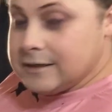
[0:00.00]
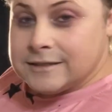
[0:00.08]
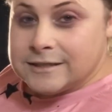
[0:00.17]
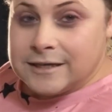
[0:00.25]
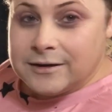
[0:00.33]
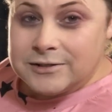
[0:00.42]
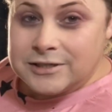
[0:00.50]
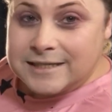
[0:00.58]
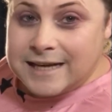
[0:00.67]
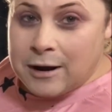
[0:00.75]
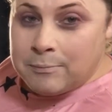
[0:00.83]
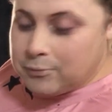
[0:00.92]
Shows just
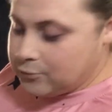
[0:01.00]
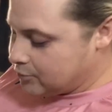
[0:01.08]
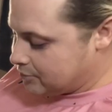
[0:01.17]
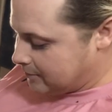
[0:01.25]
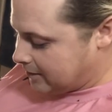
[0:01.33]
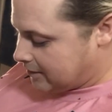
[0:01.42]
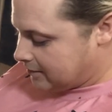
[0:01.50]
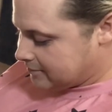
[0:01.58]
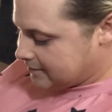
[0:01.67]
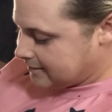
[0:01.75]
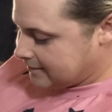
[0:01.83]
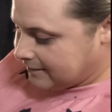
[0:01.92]
how bored we are,
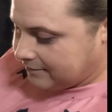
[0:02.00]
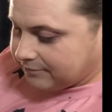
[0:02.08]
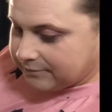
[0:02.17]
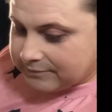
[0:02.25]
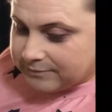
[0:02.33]
doesn't it, if we're